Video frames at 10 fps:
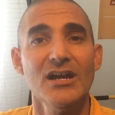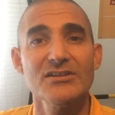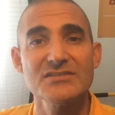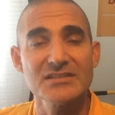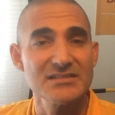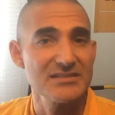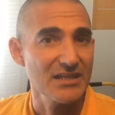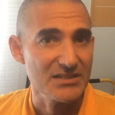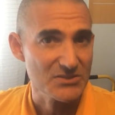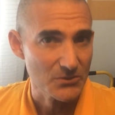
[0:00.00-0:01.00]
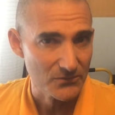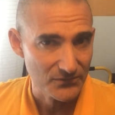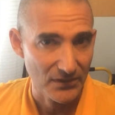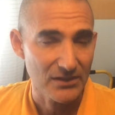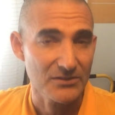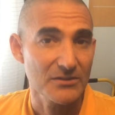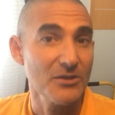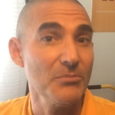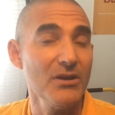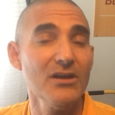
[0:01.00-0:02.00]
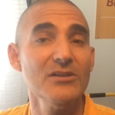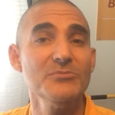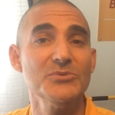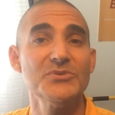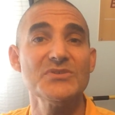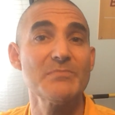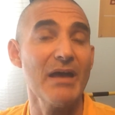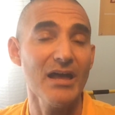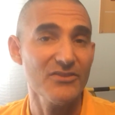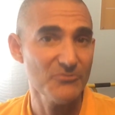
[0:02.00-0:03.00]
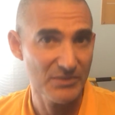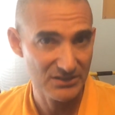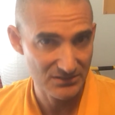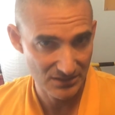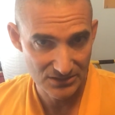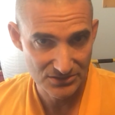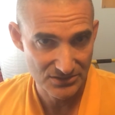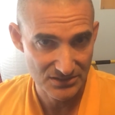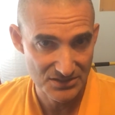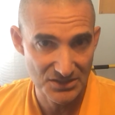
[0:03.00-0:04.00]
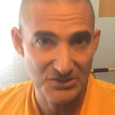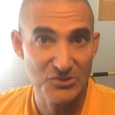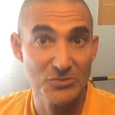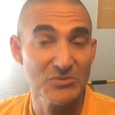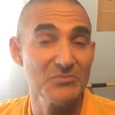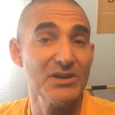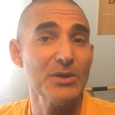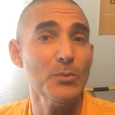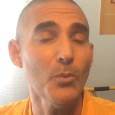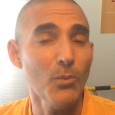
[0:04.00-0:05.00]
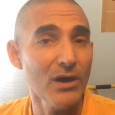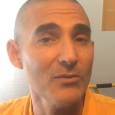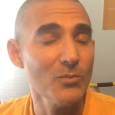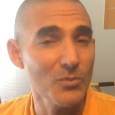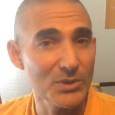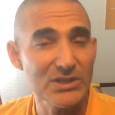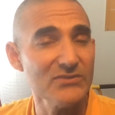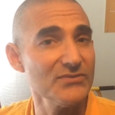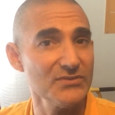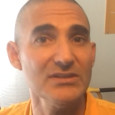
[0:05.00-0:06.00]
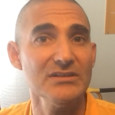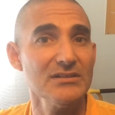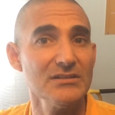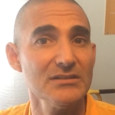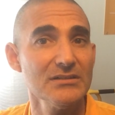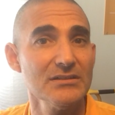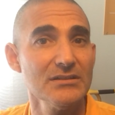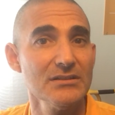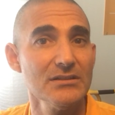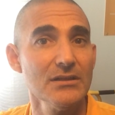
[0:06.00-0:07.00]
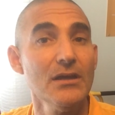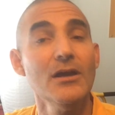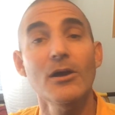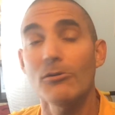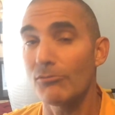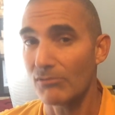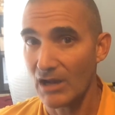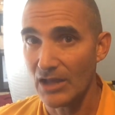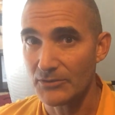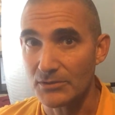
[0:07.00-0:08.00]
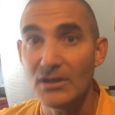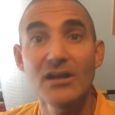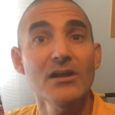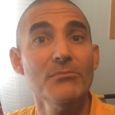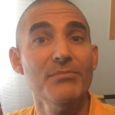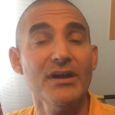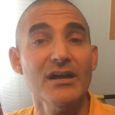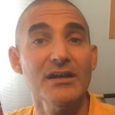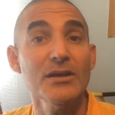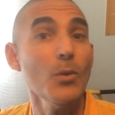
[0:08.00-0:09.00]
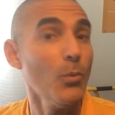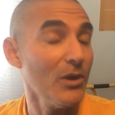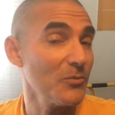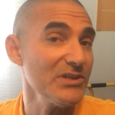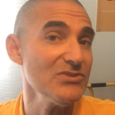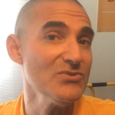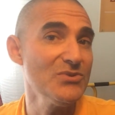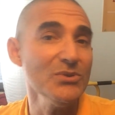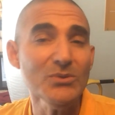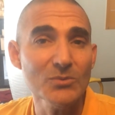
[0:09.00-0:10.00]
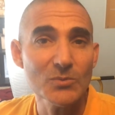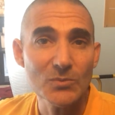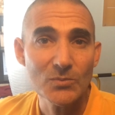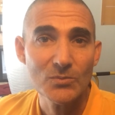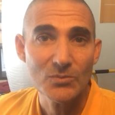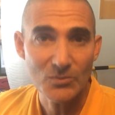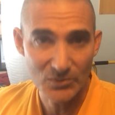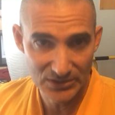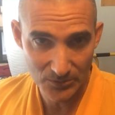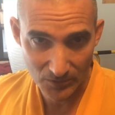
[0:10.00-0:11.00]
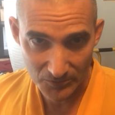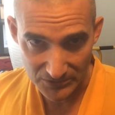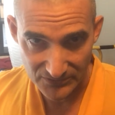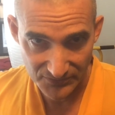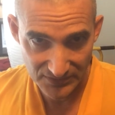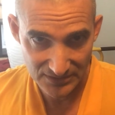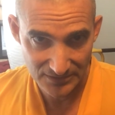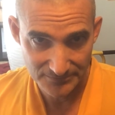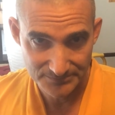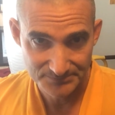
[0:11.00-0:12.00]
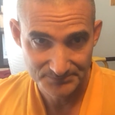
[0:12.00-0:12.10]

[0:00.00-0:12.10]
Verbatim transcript: Our success or failure upon Buddha's path of meditation is not determined by what we feel, rather by what we do with what we feel.